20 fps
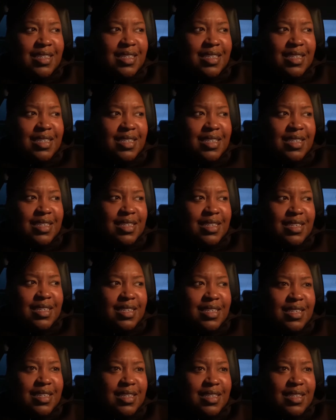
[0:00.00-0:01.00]

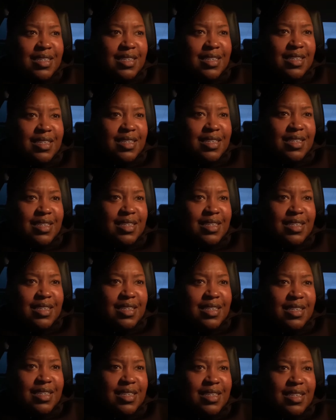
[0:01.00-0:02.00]

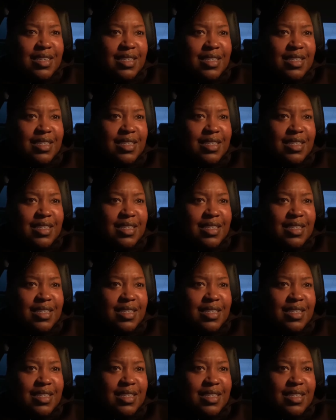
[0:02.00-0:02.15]
No one is speaking in this clip.